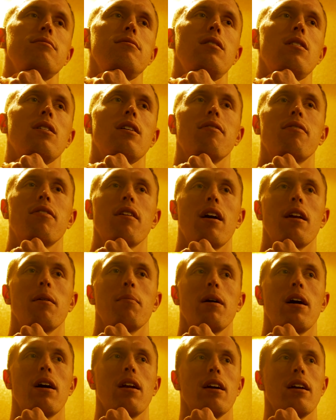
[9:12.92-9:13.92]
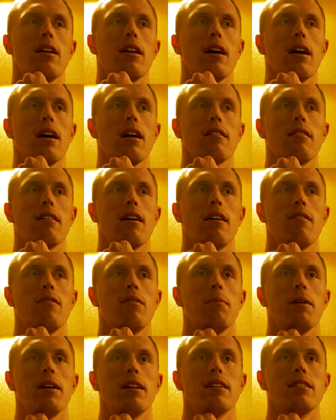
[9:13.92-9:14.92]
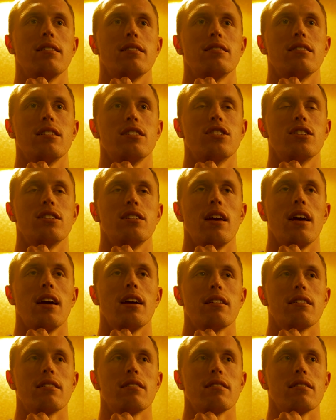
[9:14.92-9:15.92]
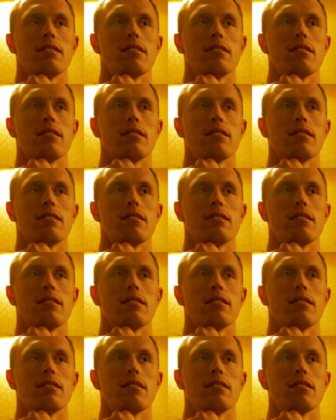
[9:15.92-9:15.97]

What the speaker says: you know, I've thought about it. I haven't made a decision yet.